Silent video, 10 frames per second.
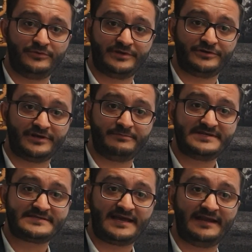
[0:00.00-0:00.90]
we are going to be
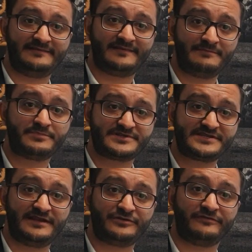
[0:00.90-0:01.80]
selling
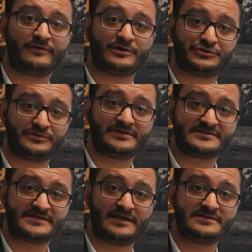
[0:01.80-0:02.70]
10% of our total
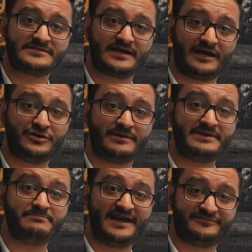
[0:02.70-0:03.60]
sales are going to
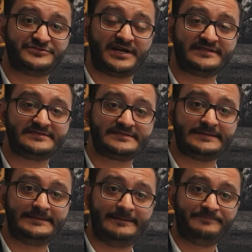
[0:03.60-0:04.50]
be BEV trucks.
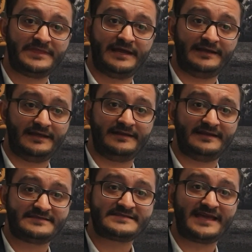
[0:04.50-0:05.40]
And, and
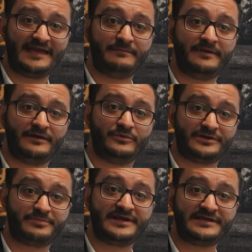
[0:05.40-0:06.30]
that same we
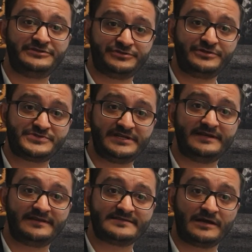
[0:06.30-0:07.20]
are bringing to New
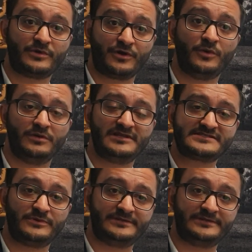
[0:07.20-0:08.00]
Zealand as our goal as